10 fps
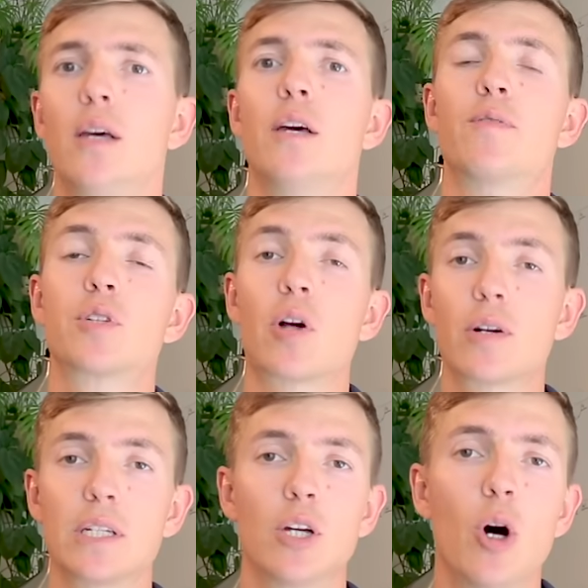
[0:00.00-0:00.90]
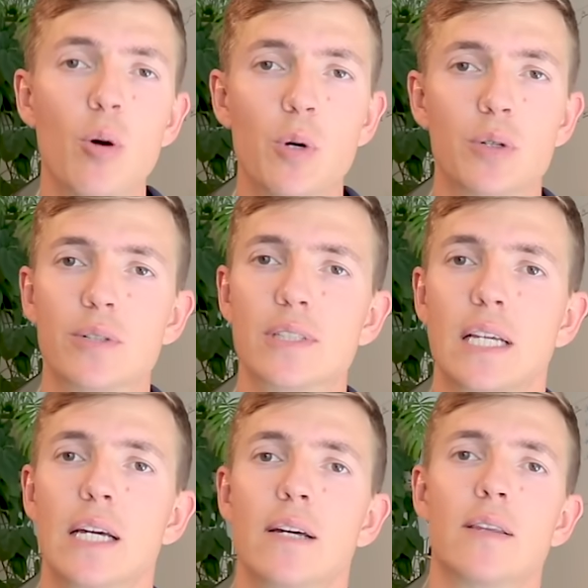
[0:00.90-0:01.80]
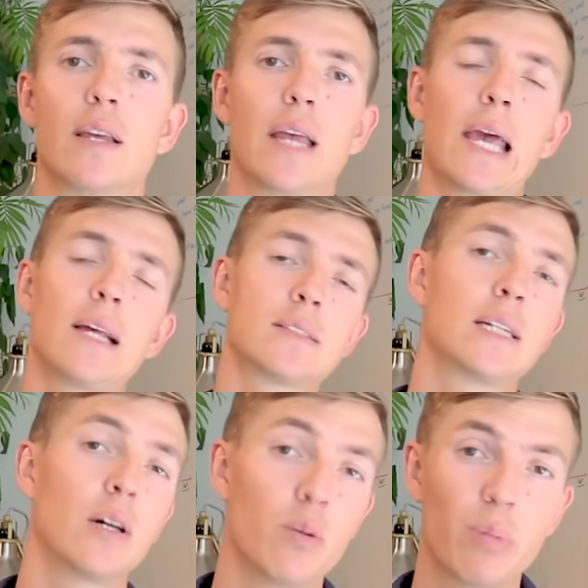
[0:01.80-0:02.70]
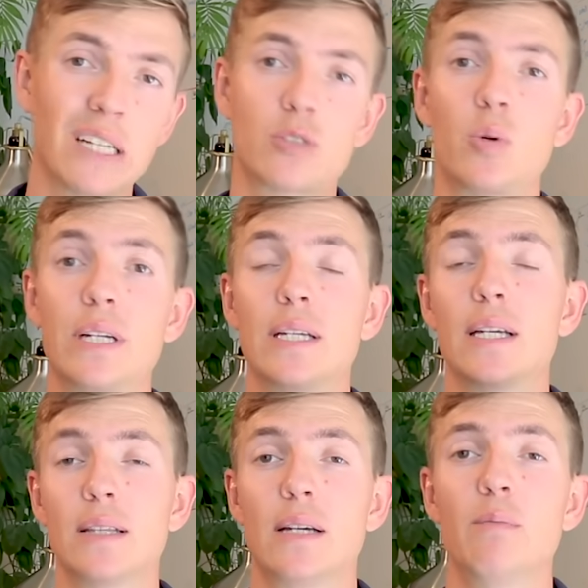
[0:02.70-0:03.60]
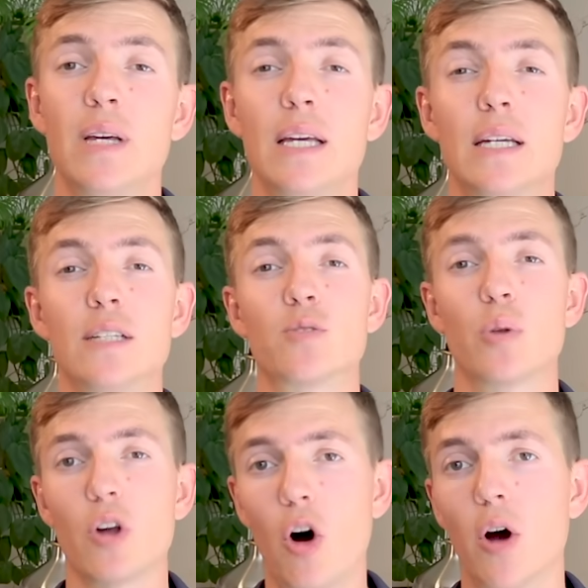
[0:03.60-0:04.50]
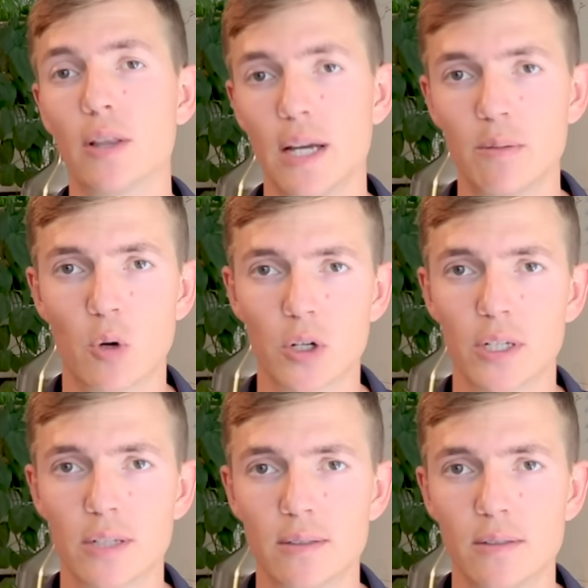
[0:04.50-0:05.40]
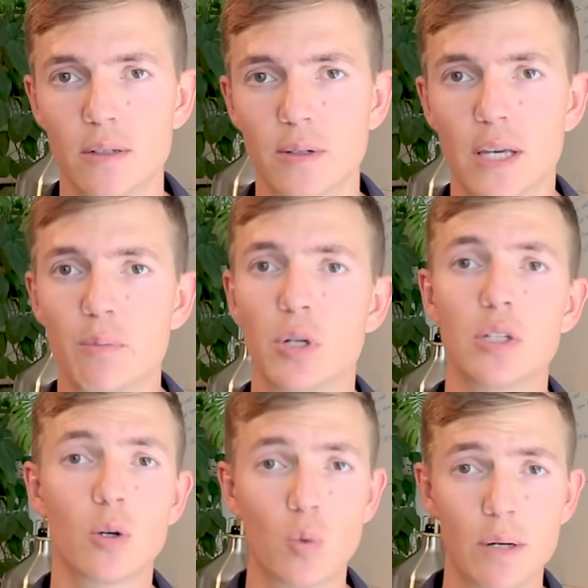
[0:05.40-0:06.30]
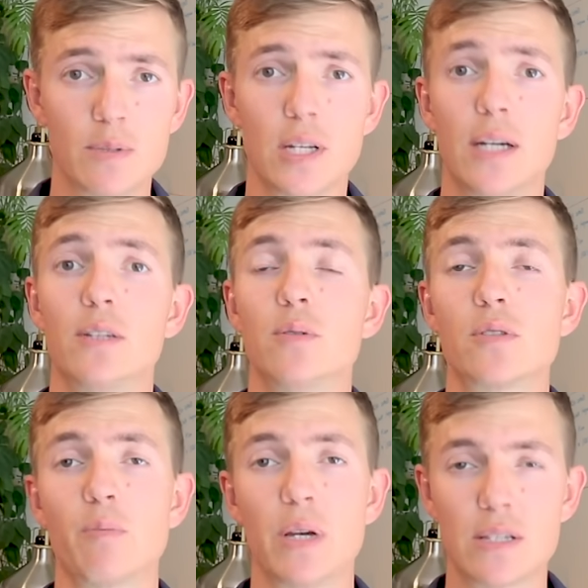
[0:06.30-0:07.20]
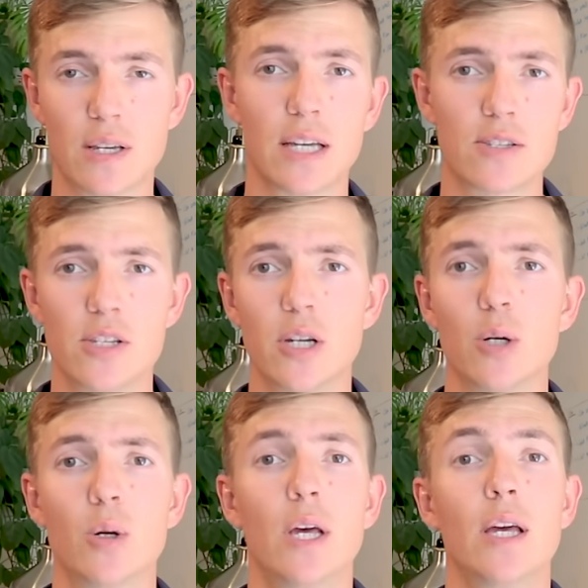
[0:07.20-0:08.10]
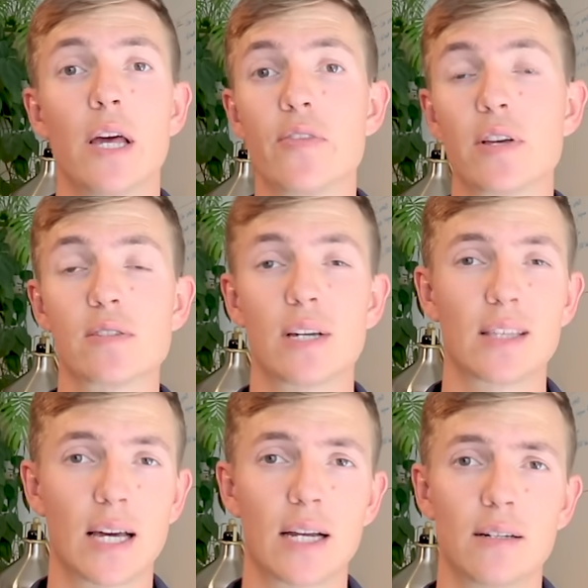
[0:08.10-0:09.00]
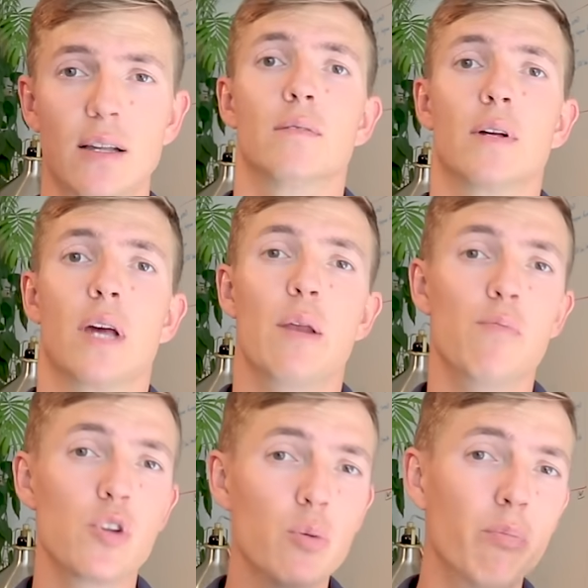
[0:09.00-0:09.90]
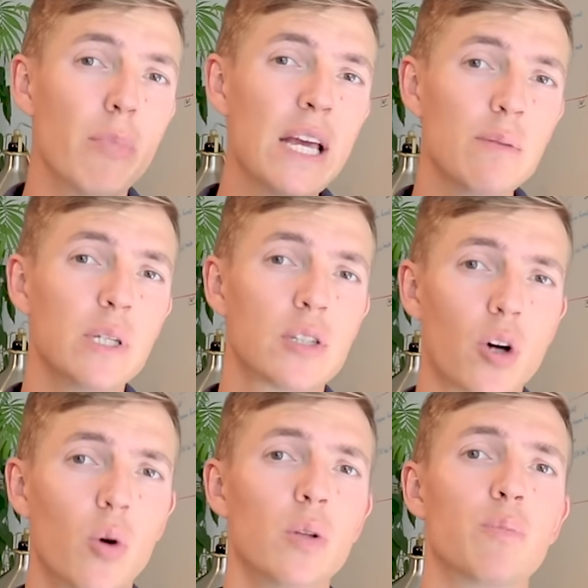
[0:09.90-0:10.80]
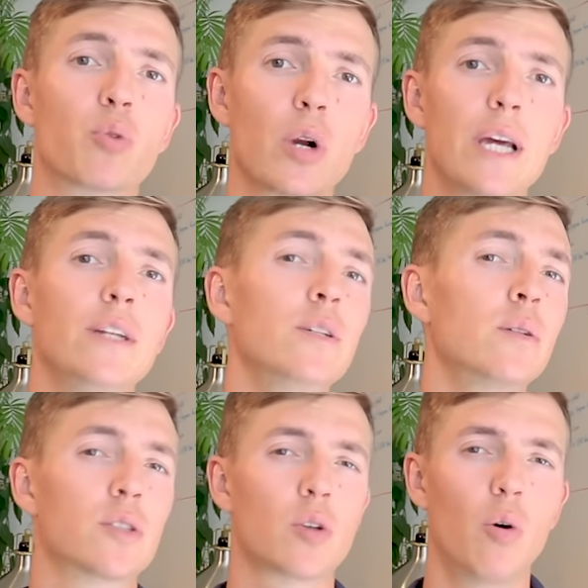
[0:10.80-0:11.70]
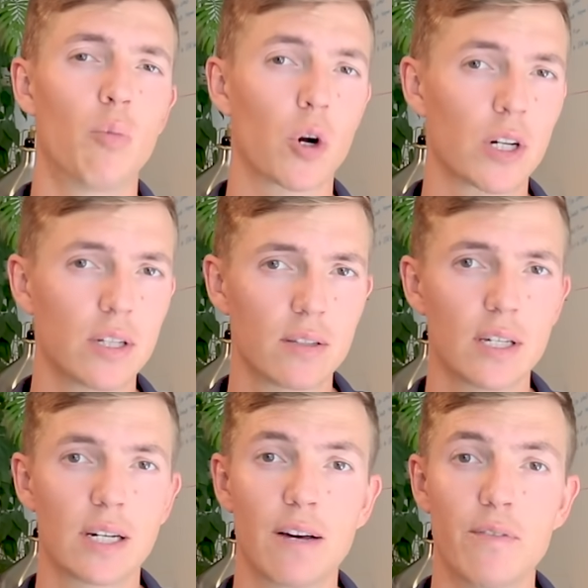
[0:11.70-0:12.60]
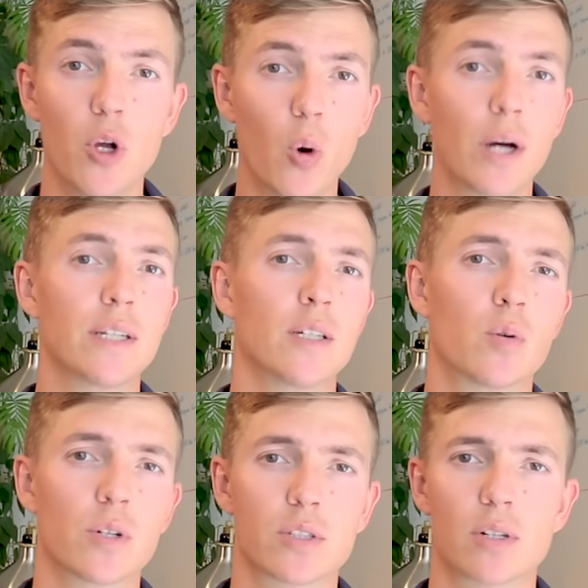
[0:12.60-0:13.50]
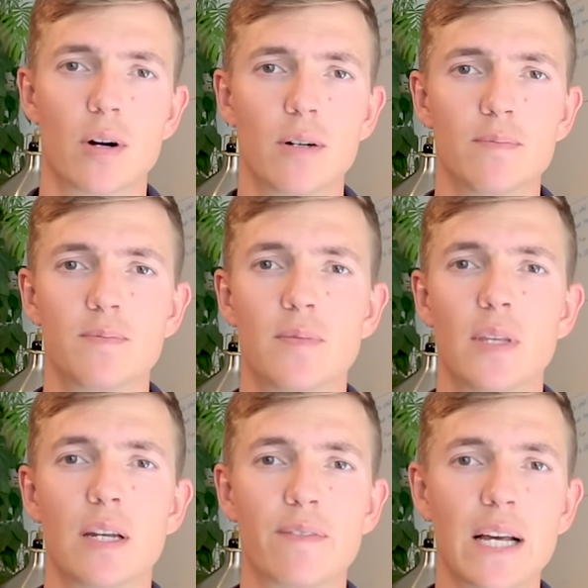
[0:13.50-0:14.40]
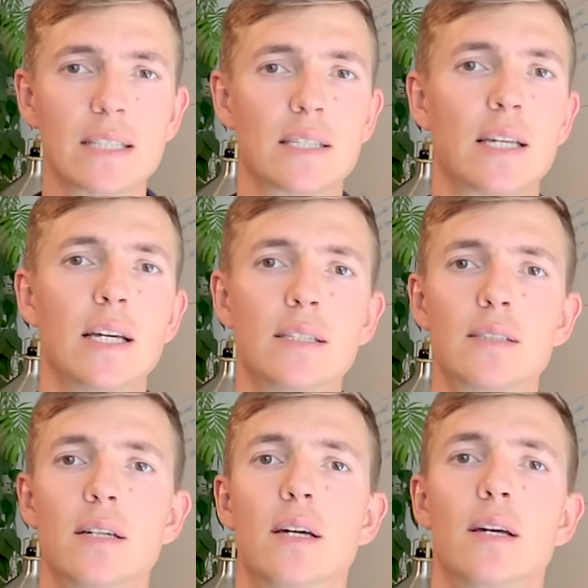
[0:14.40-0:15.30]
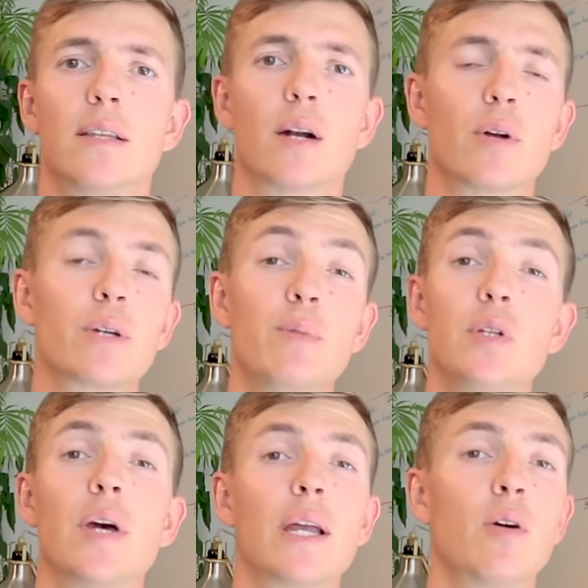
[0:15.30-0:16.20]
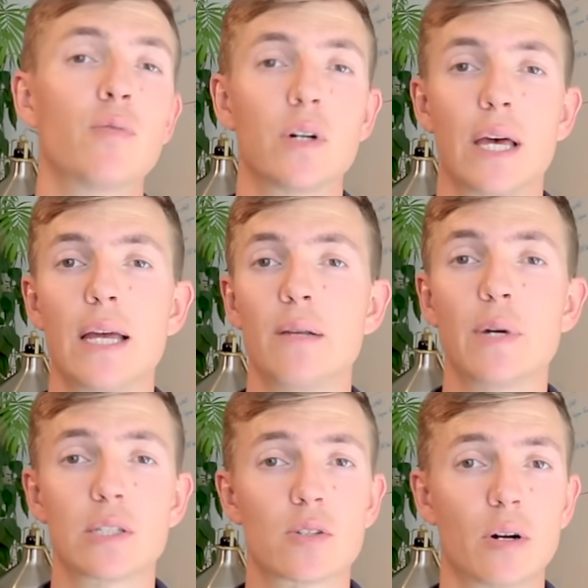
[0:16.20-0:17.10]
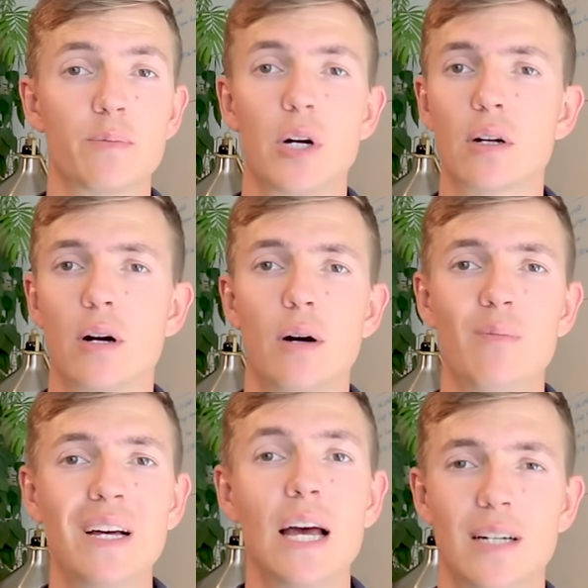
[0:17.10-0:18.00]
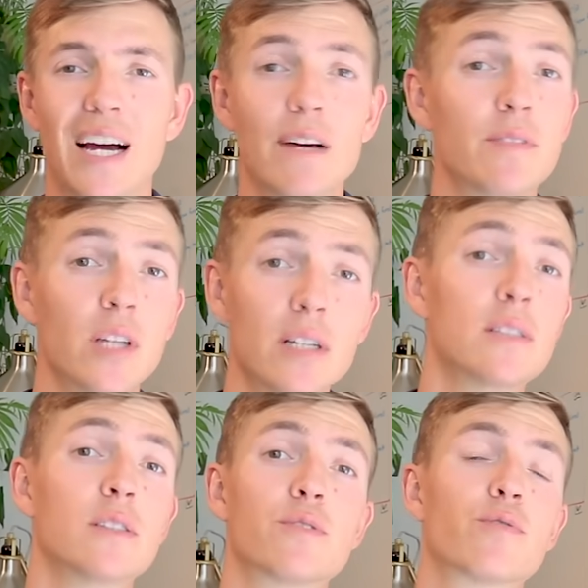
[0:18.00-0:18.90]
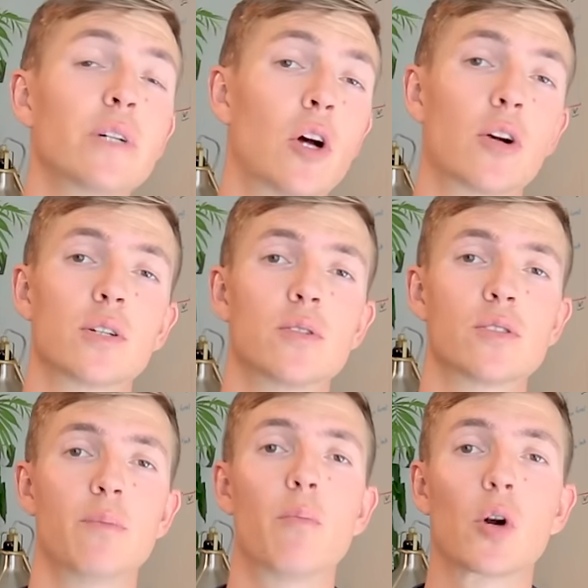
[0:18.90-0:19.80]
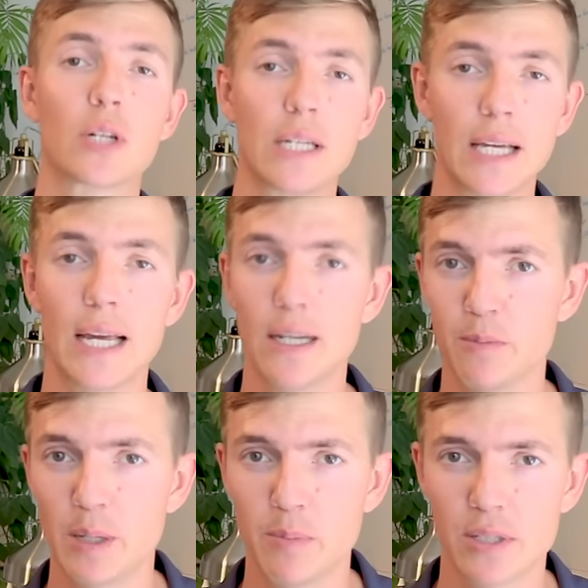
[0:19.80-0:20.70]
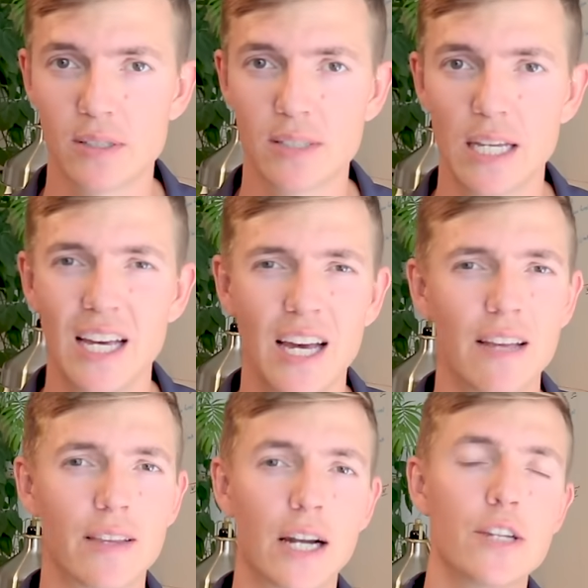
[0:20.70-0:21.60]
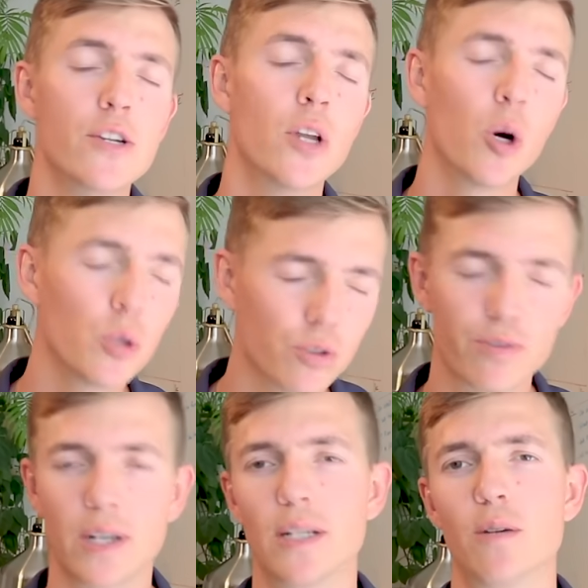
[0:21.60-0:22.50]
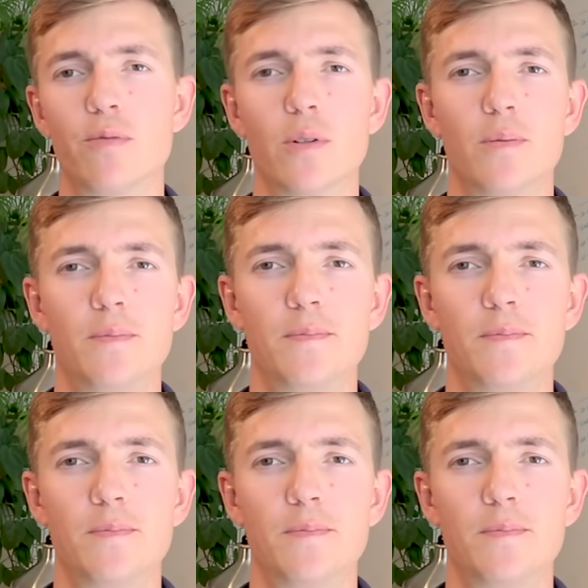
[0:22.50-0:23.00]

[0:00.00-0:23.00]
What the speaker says: If you're targeting homeowners, then hands down the best way to get them is with online marketing, okay? Building a website, doing some basic SEO, and things like that. And you may be totally brand new to this whole marketing thing and have no idea where to start. And if that's the case, then I recommend you head over to handymanstartup.com. I have dozens of free articles on marketing a handyman business that I know you'll find helpful.